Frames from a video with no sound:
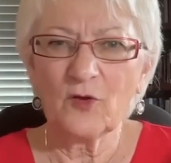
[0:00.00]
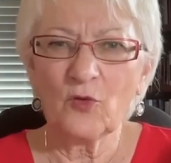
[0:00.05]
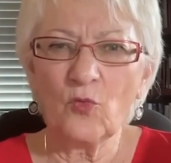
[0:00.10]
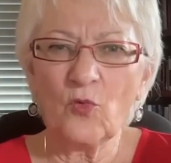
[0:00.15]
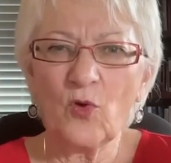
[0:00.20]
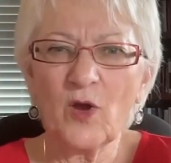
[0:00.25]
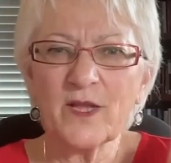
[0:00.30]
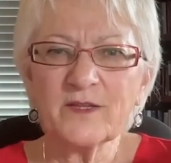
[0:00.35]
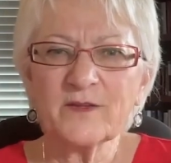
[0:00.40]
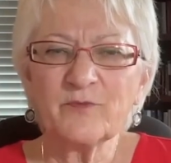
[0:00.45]

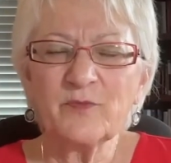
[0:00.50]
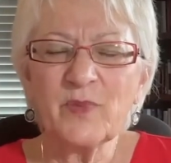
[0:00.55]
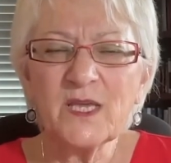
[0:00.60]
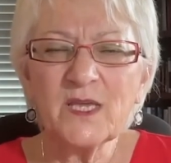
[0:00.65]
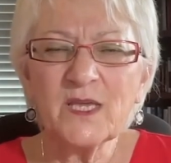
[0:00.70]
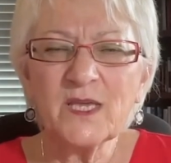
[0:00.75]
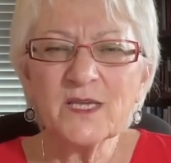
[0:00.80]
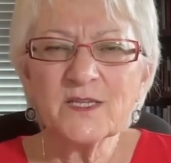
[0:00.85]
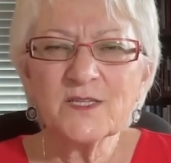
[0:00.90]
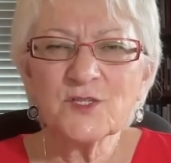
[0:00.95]
What
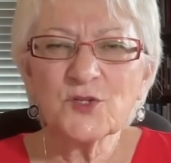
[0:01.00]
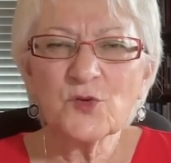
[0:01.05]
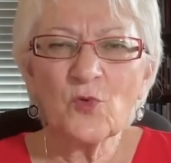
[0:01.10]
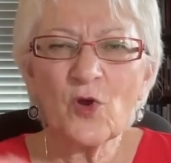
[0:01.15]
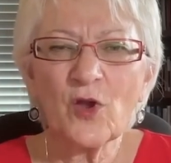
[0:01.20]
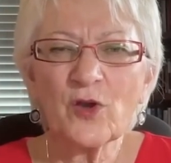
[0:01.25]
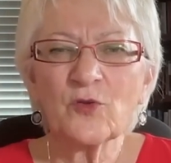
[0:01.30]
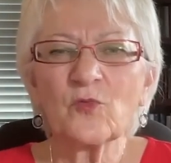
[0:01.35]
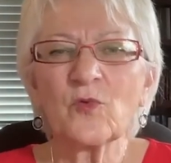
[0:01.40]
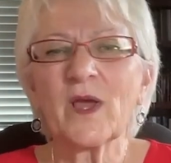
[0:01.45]
begins
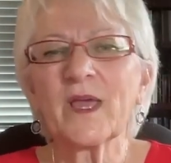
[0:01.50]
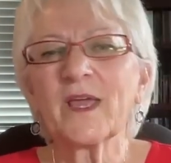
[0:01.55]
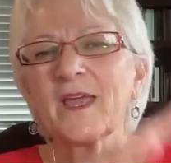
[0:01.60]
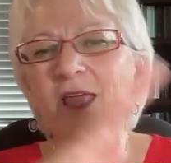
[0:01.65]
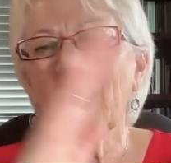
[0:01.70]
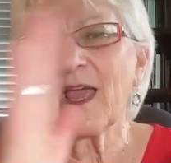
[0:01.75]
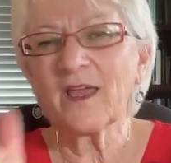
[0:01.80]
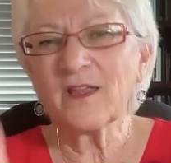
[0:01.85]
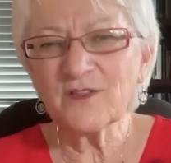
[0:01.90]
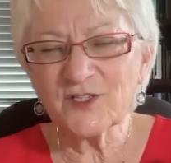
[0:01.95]
one
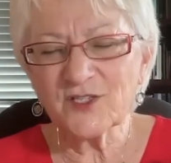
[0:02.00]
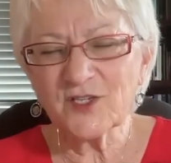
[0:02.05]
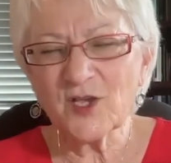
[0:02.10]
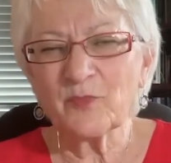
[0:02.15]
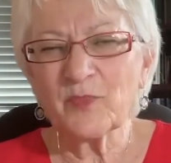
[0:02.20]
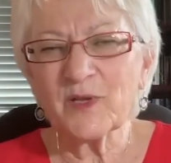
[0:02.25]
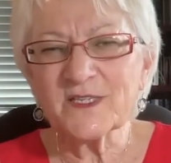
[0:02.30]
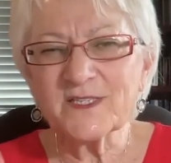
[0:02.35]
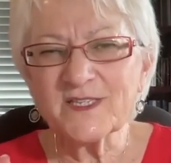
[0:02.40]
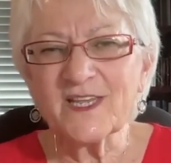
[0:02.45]
way ends
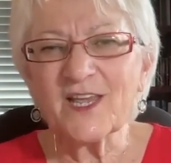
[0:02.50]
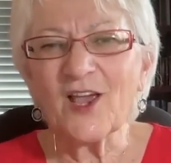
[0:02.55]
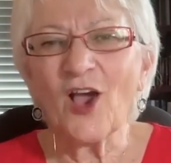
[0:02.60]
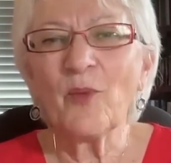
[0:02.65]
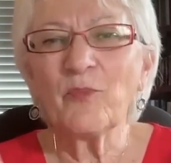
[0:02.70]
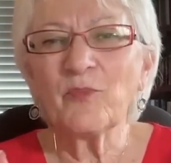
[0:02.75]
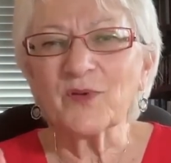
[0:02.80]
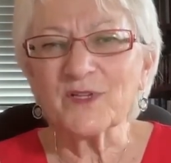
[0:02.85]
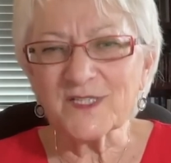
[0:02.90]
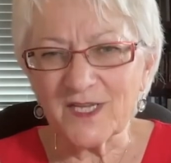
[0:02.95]
up as the
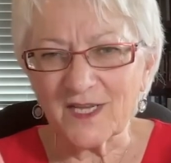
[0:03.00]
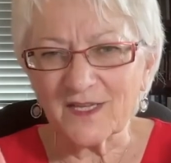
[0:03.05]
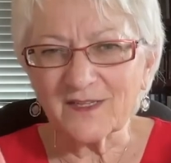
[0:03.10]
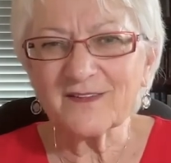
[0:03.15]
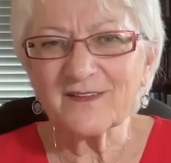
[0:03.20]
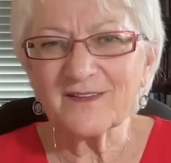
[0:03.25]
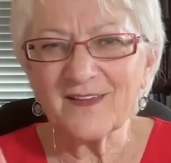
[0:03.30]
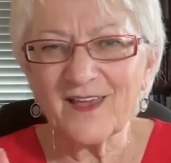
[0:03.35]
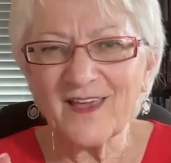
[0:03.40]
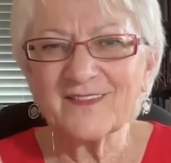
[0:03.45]

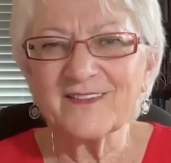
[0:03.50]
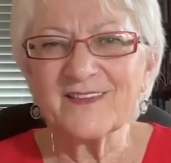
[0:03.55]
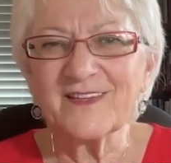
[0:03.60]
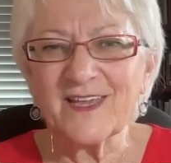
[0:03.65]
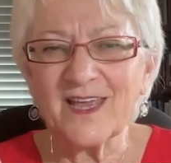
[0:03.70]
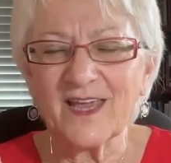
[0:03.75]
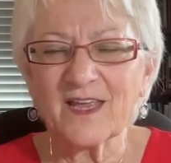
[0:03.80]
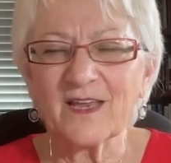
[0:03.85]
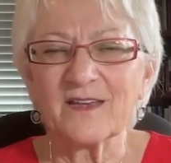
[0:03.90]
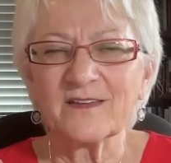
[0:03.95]
opposite at
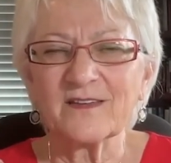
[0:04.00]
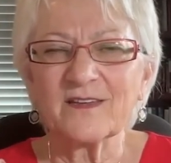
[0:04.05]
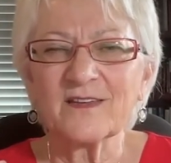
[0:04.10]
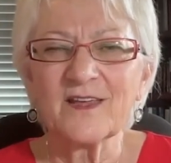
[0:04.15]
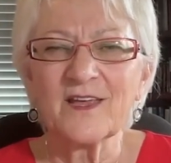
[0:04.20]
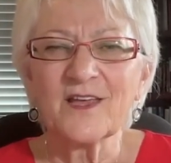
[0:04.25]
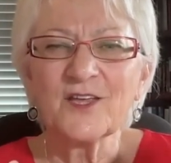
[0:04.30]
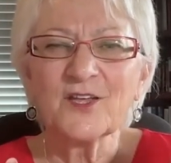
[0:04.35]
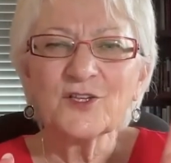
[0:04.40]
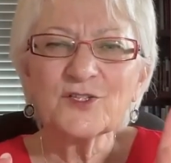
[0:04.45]
the end.
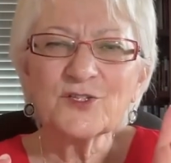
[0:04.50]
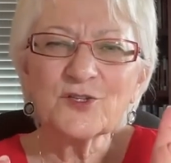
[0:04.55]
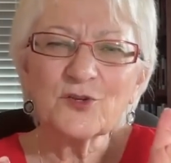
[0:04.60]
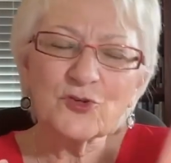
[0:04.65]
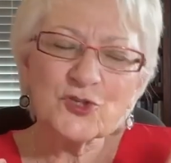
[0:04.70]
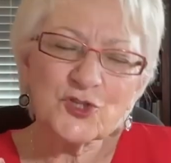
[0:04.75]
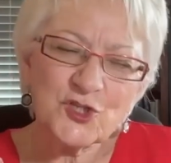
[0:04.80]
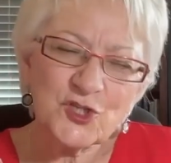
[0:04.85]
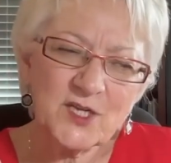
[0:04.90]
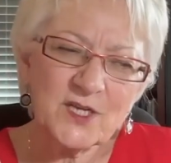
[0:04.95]
So
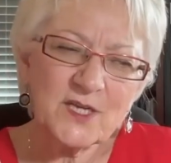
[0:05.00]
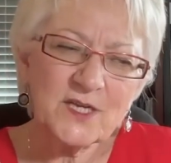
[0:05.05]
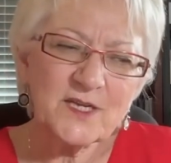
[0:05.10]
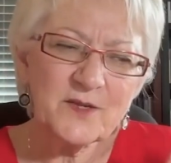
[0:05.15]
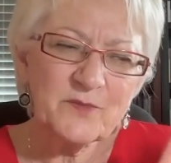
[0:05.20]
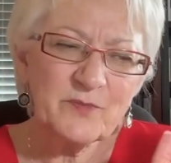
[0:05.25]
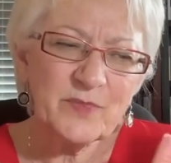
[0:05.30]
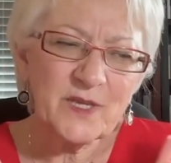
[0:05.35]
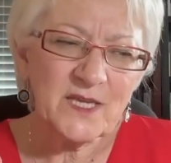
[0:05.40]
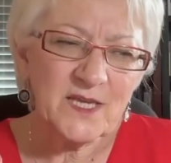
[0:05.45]

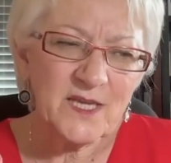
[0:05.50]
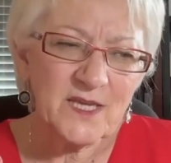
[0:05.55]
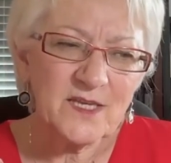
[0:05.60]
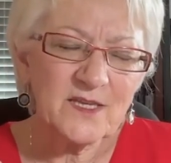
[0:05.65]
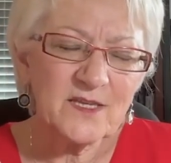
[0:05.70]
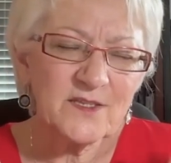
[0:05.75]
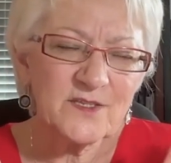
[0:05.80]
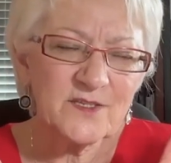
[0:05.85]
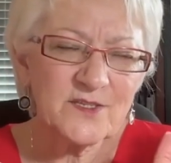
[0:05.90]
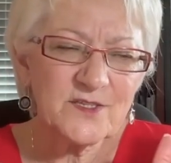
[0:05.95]
she
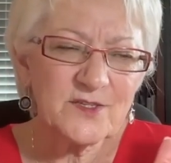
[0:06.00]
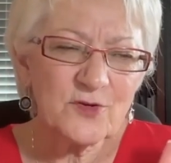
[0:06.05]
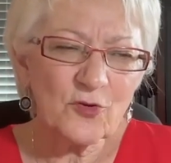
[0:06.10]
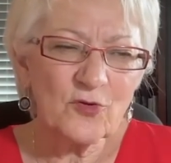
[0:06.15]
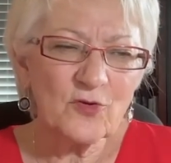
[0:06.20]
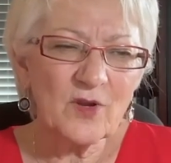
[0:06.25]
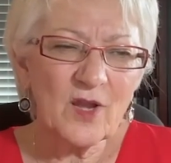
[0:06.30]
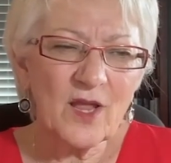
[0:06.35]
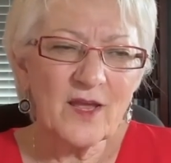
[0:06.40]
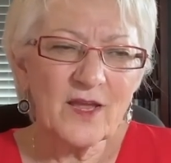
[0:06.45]
begins
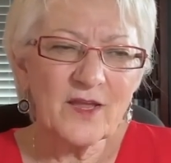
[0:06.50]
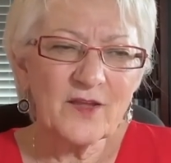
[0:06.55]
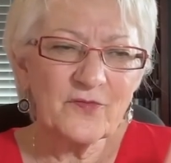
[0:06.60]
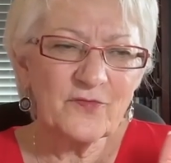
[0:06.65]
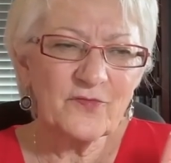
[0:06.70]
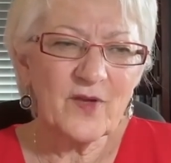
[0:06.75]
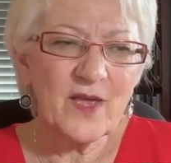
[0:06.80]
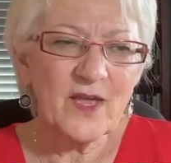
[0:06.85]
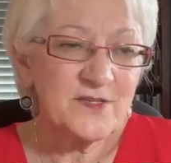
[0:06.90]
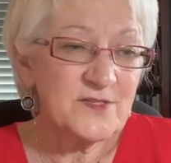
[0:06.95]
her
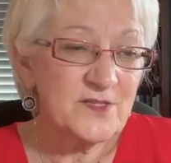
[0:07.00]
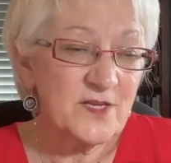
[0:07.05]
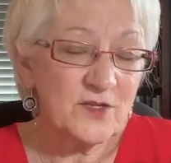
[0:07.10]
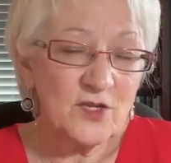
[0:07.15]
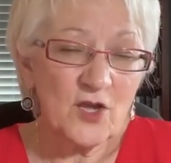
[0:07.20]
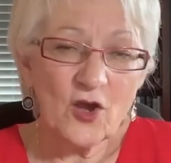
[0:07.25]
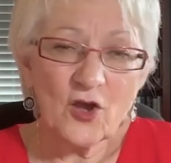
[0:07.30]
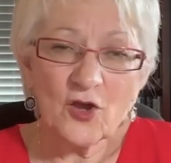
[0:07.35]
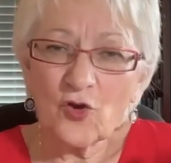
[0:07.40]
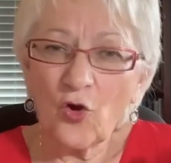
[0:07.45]
life as a
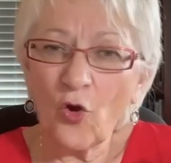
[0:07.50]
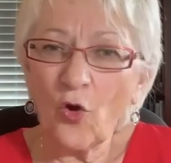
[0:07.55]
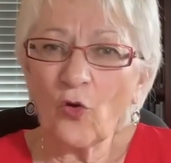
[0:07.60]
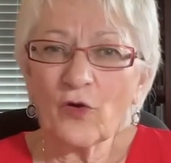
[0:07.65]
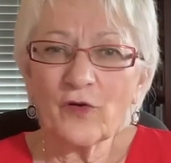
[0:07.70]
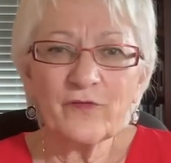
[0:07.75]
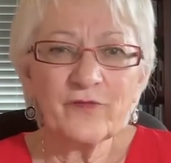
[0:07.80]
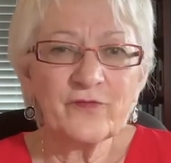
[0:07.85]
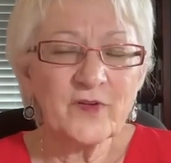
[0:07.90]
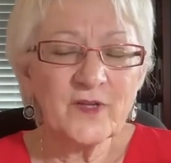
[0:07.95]
young
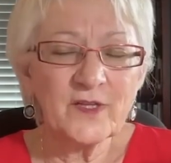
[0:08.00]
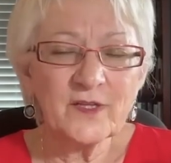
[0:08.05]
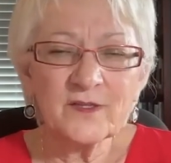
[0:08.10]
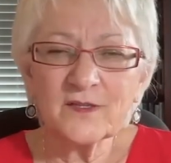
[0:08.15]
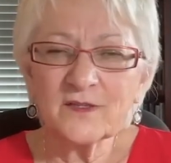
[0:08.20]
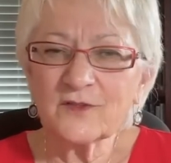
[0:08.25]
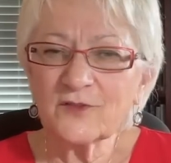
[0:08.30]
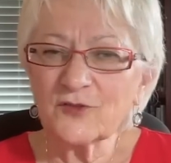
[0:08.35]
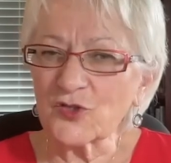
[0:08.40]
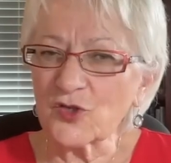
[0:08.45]

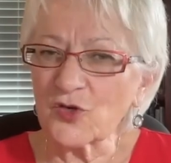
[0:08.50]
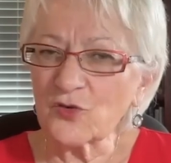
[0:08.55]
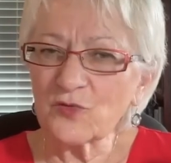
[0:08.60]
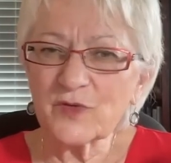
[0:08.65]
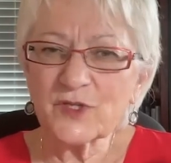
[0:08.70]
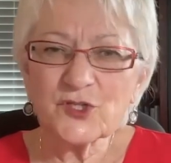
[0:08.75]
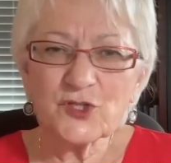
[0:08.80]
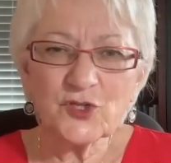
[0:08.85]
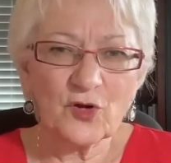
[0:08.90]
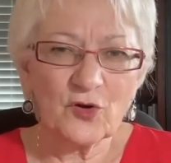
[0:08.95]
orphan
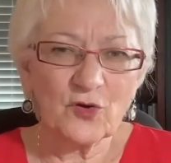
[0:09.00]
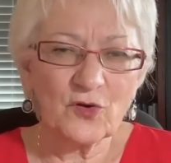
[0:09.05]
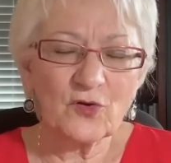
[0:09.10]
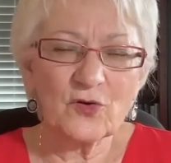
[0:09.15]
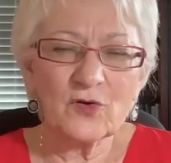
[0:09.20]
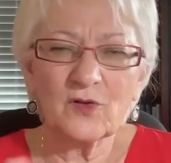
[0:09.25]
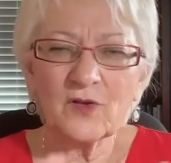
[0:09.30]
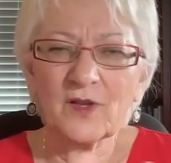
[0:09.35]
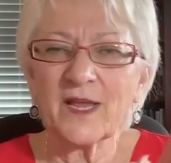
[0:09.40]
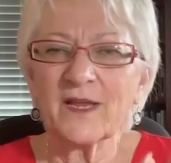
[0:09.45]
Jewish
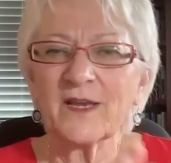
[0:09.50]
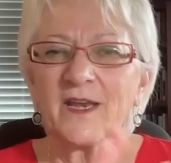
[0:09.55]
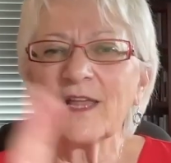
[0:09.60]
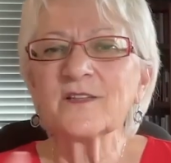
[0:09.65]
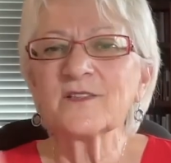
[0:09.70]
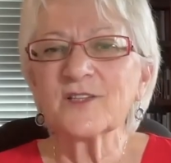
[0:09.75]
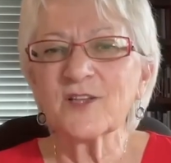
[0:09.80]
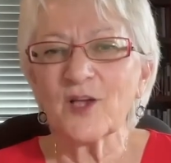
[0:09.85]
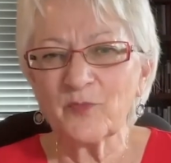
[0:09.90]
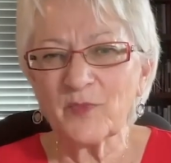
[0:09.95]
girl and
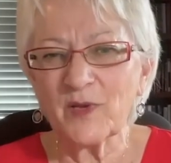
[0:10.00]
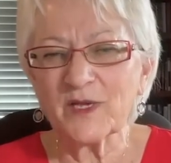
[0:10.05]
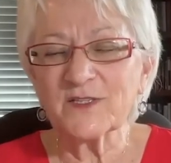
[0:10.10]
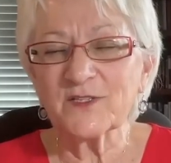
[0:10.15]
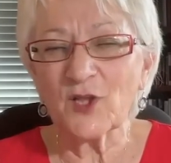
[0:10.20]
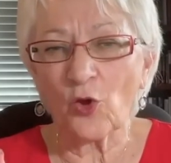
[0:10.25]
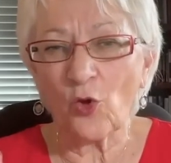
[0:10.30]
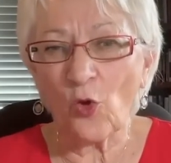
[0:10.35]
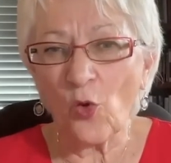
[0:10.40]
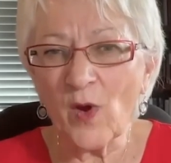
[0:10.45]
ends up as
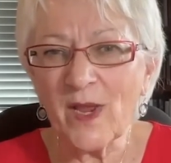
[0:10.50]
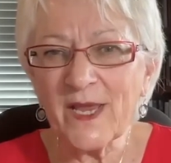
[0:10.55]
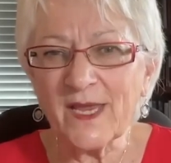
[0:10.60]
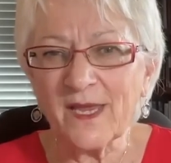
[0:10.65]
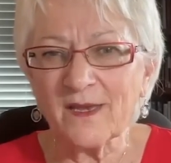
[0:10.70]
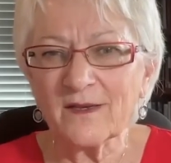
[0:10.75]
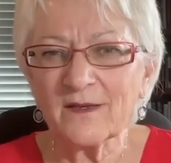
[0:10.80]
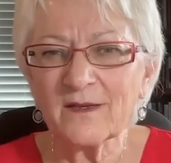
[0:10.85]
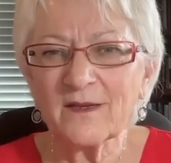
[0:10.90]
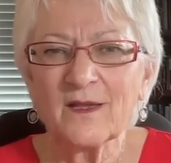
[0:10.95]
the
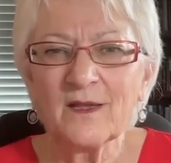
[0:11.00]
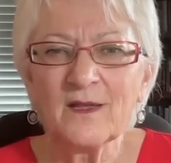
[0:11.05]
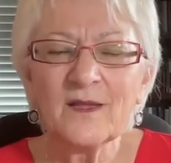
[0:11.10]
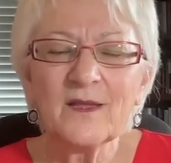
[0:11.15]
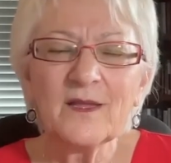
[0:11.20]
queen.